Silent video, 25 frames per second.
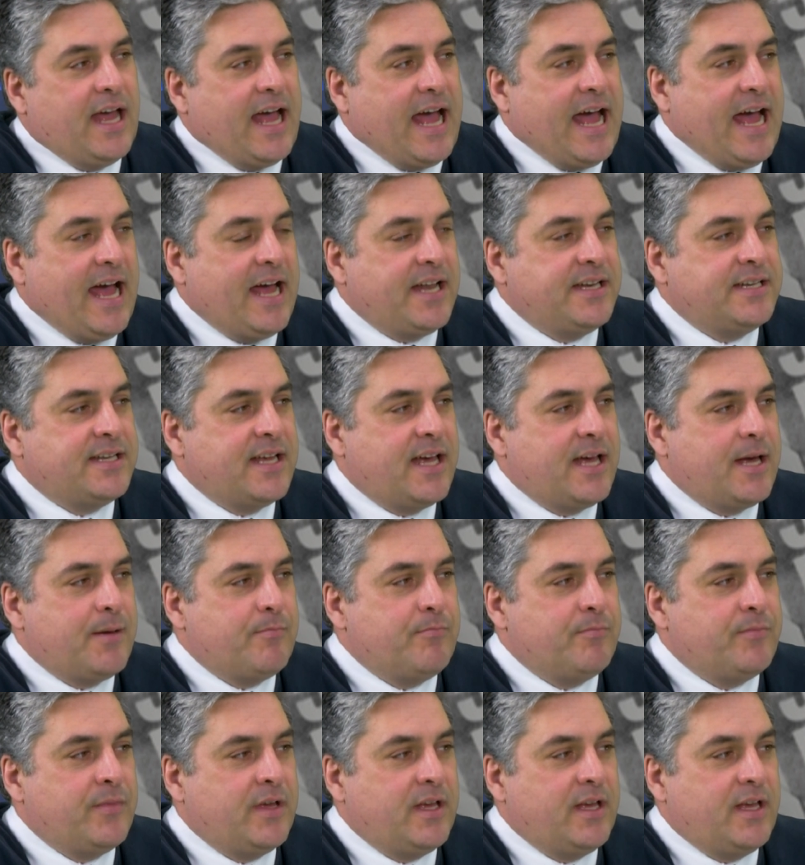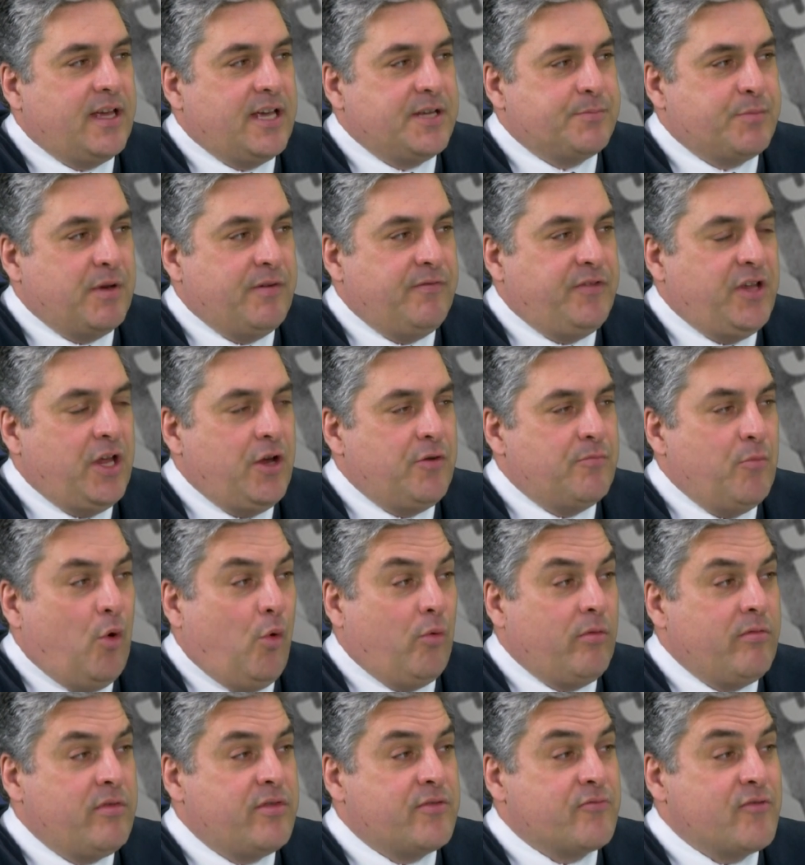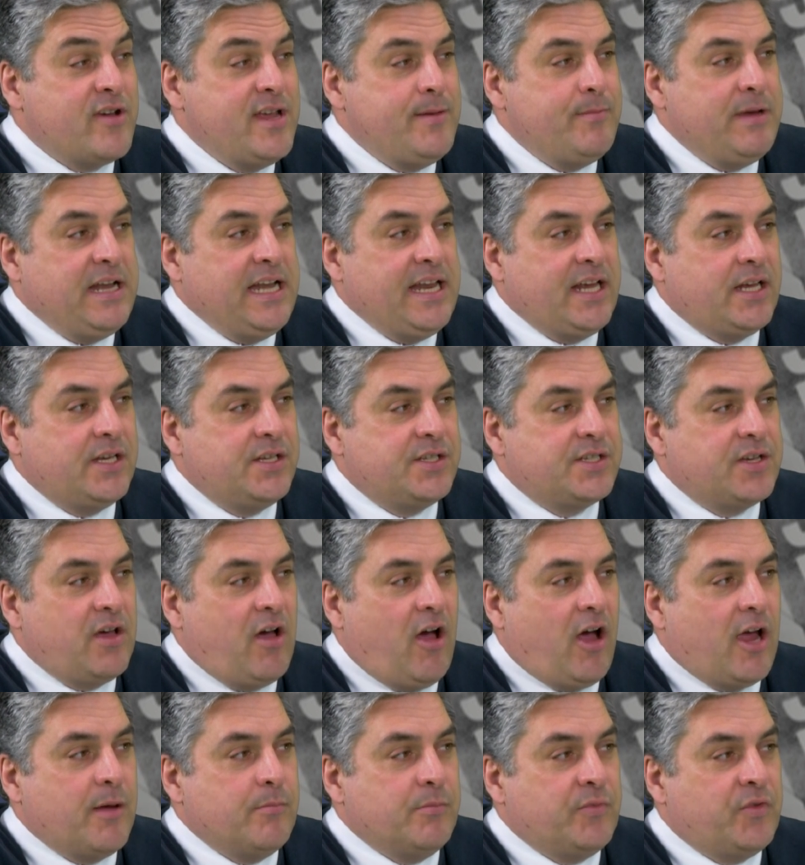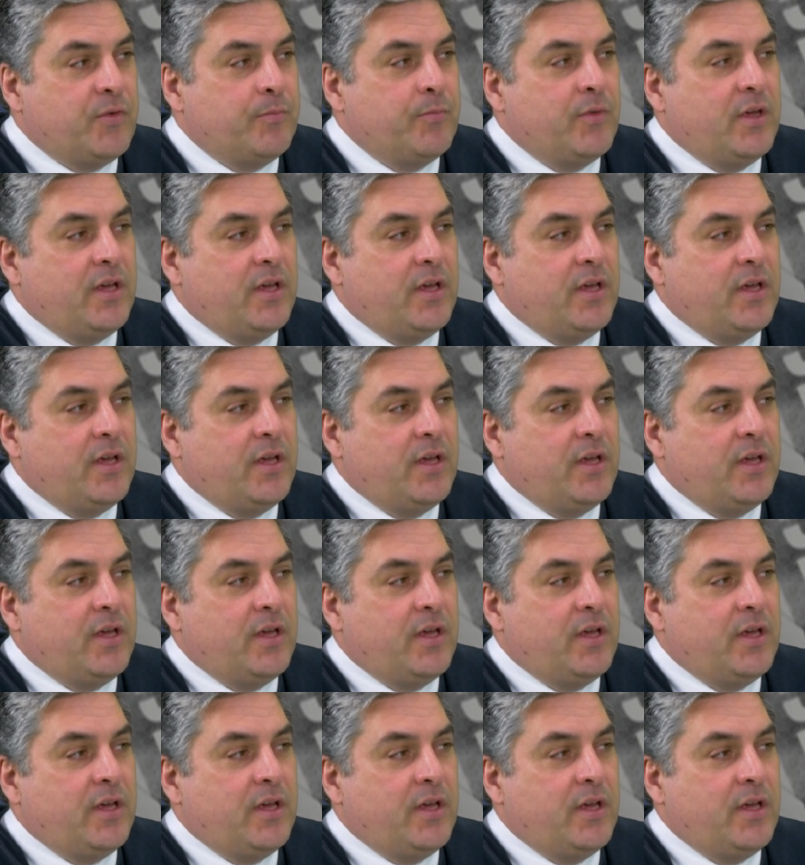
and um, it's been viewed more than three million times.